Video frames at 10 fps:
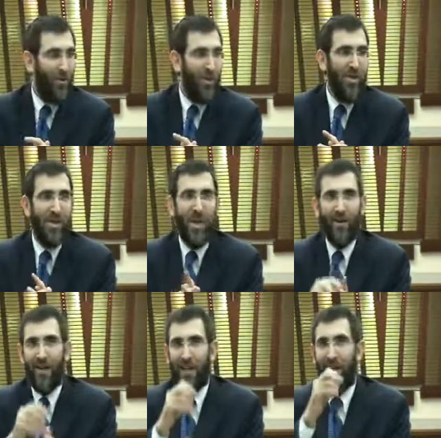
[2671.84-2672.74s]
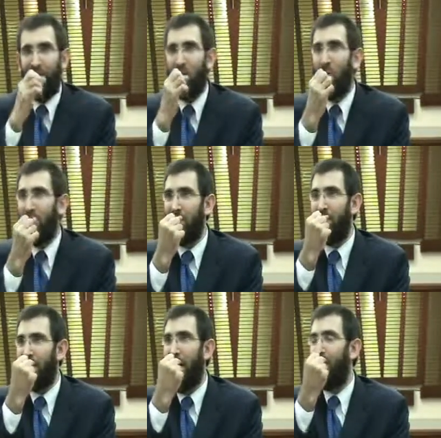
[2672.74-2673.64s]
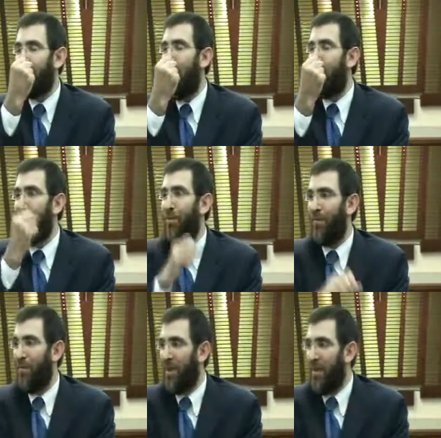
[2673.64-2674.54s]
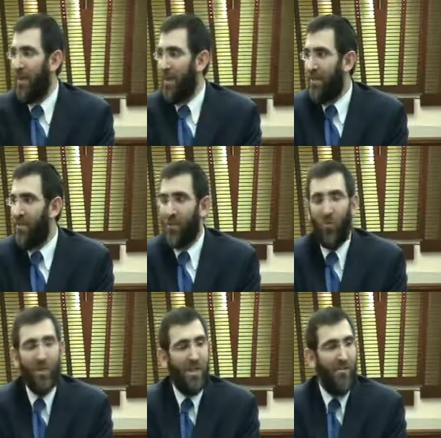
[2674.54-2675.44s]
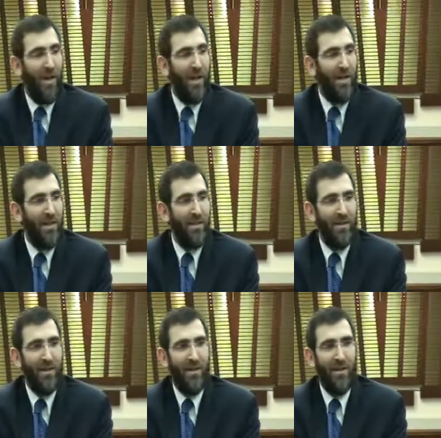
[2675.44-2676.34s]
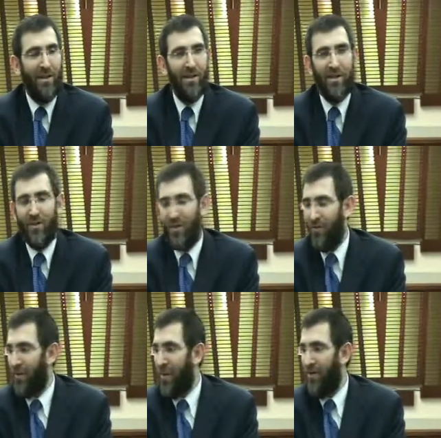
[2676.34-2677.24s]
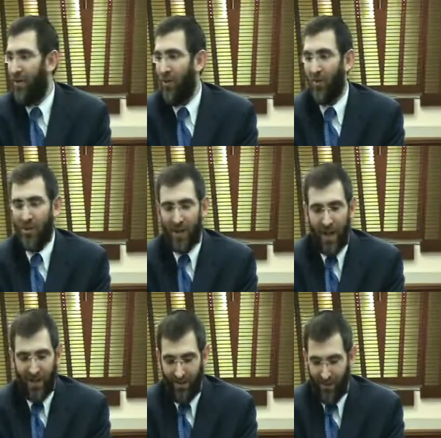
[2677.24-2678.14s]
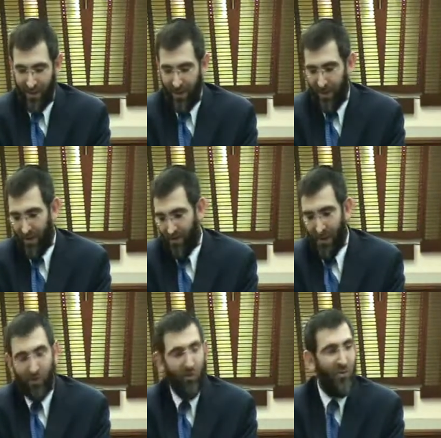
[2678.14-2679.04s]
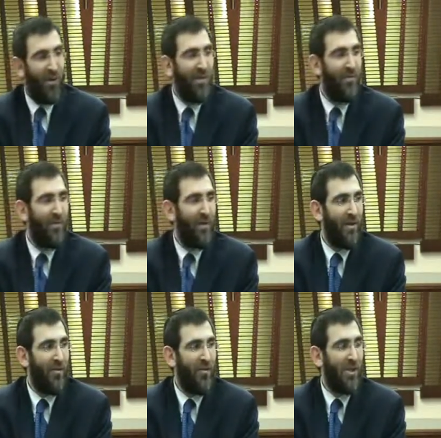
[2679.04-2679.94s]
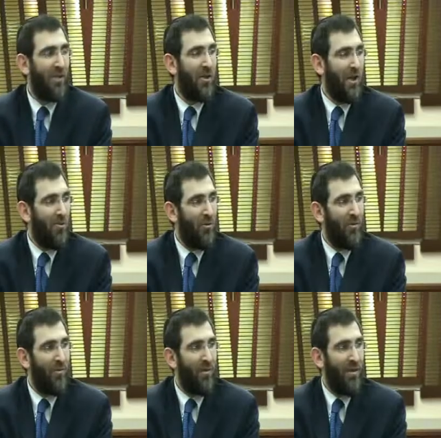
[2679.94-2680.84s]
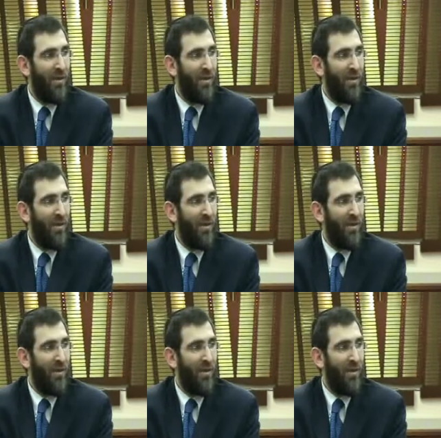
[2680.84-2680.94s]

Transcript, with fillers: questions that are like you have to go to the, the top, top people. So there was once somebody in his yeshiva down in the Lower East Side, Balchuva, who was just learning Hebrew,